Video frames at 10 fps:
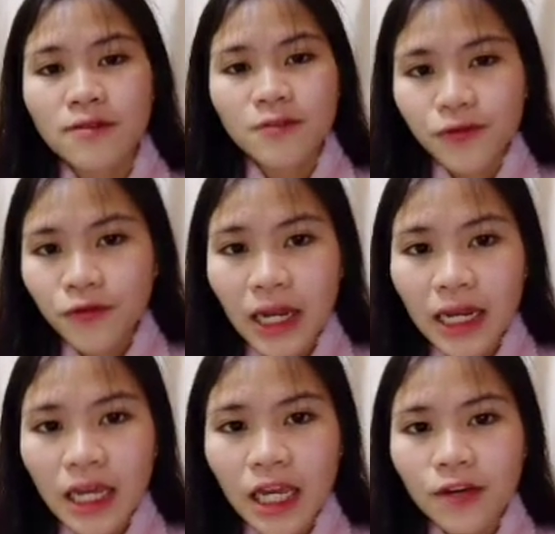freely
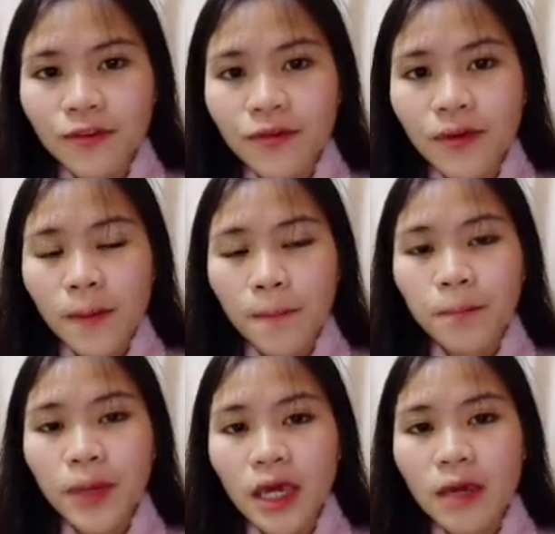if
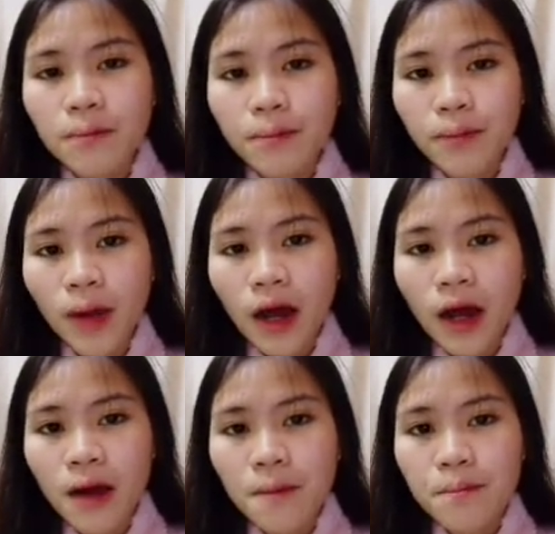being
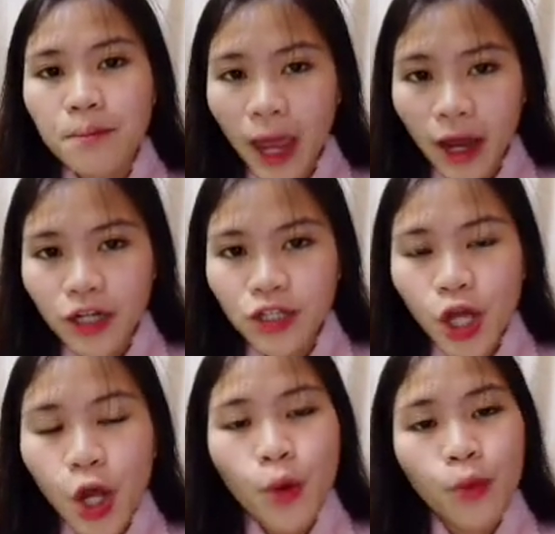paired
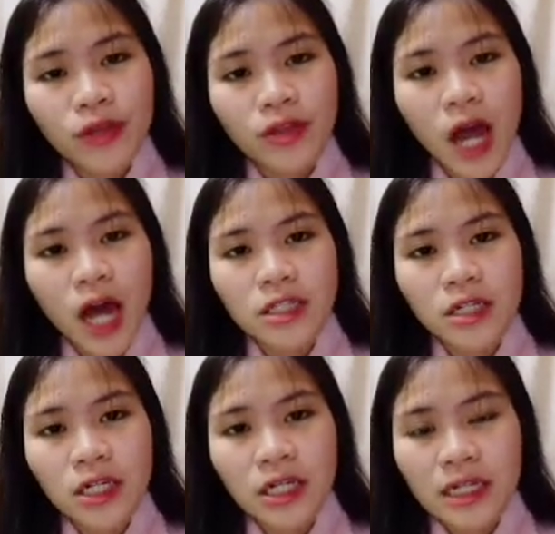with other
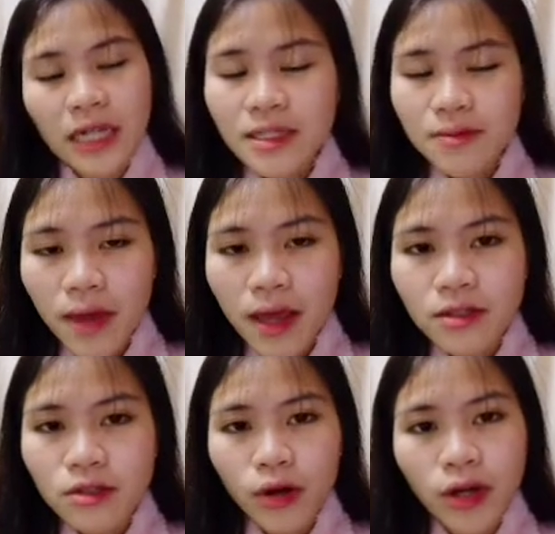classmates
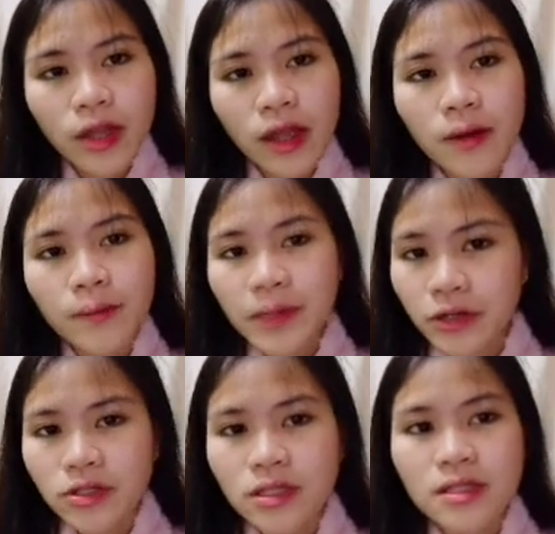or their
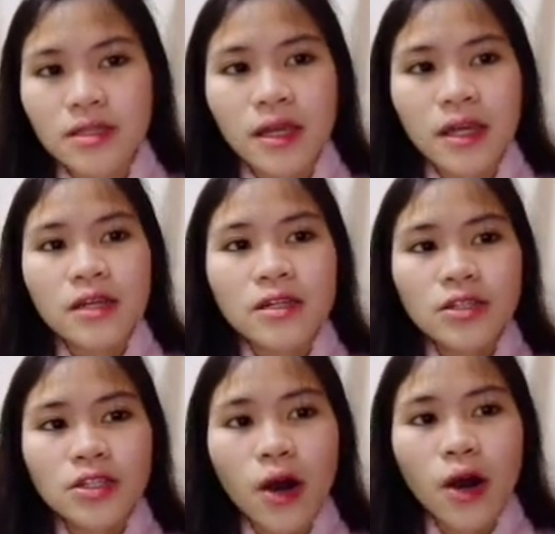peers.
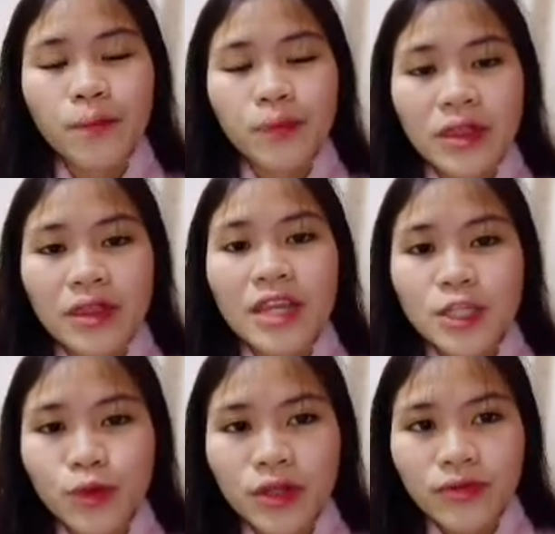So this
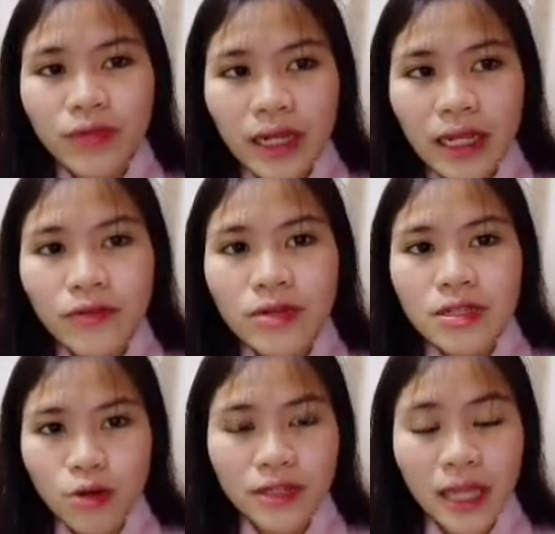would really
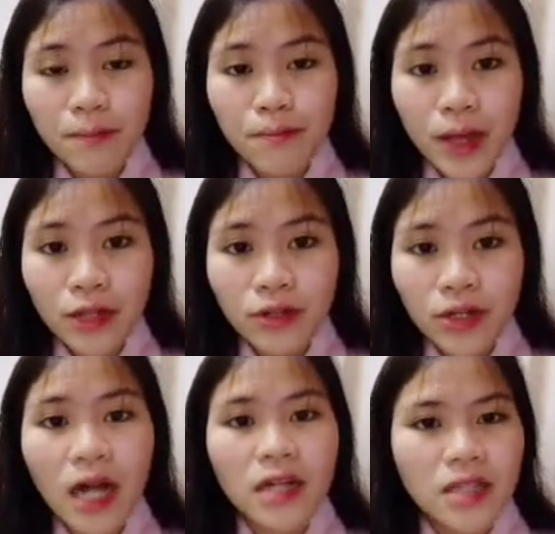result in better
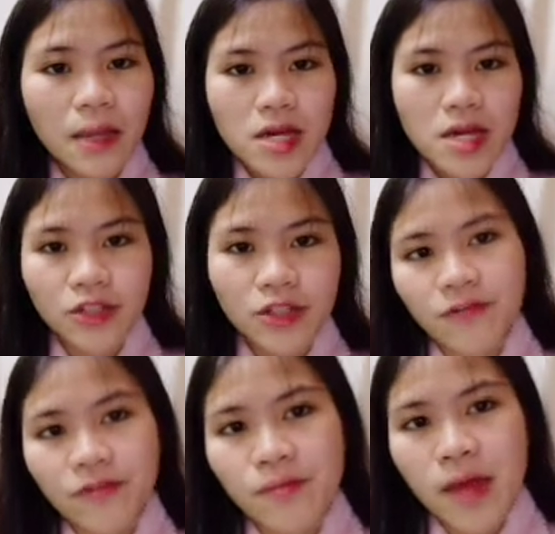academic
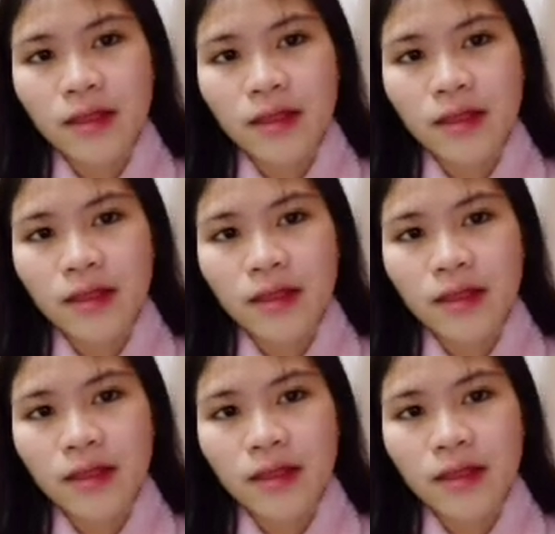achievement.